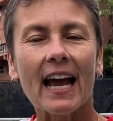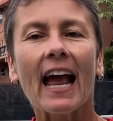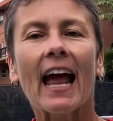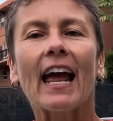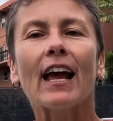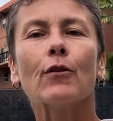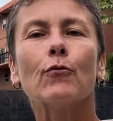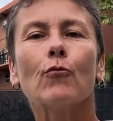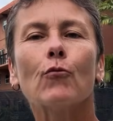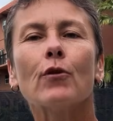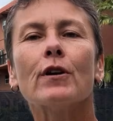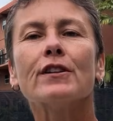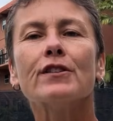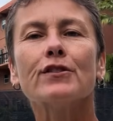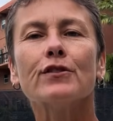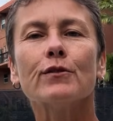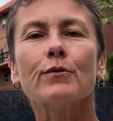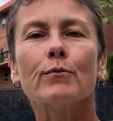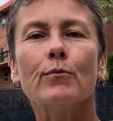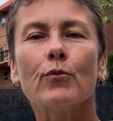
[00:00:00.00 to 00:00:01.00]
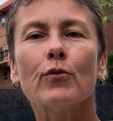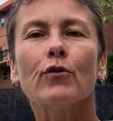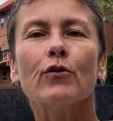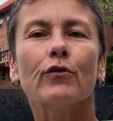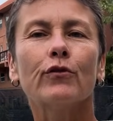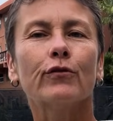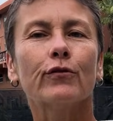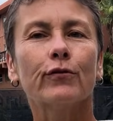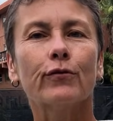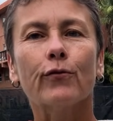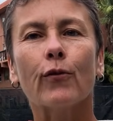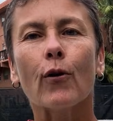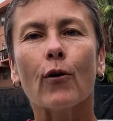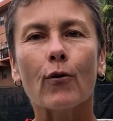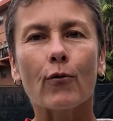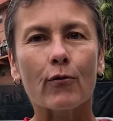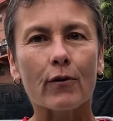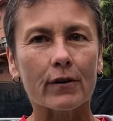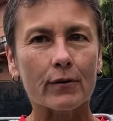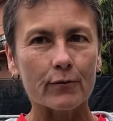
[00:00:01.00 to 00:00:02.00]
and when you move
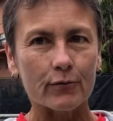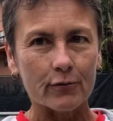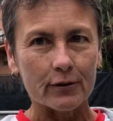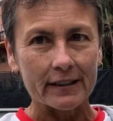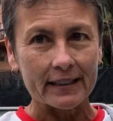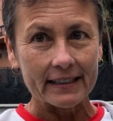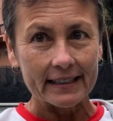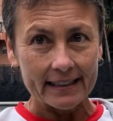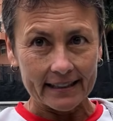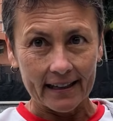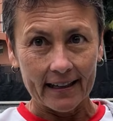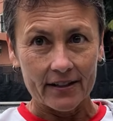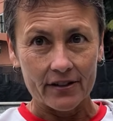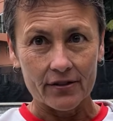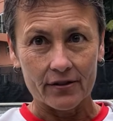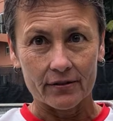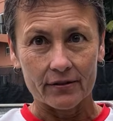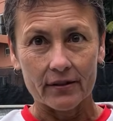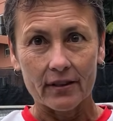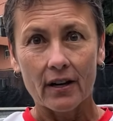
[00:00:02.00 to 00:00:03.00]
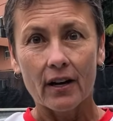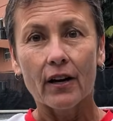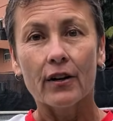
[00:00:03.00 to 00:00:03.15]
forward with intention,